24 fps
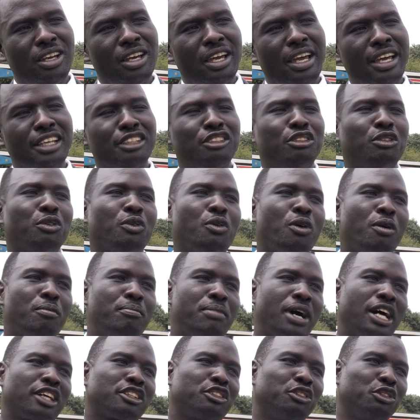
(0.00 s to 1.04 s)
has to go
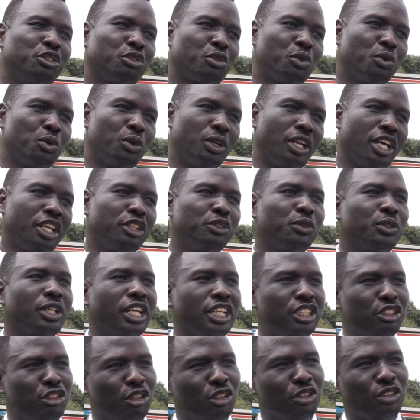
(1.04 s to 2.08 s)
back to school.
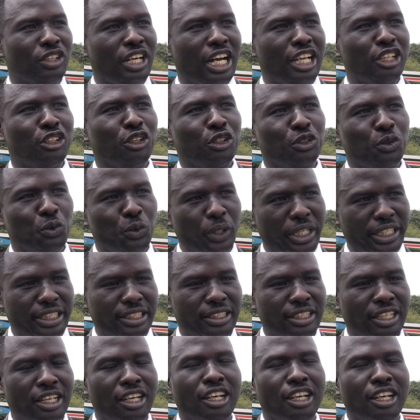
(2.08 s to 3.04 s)
Education cannot wait.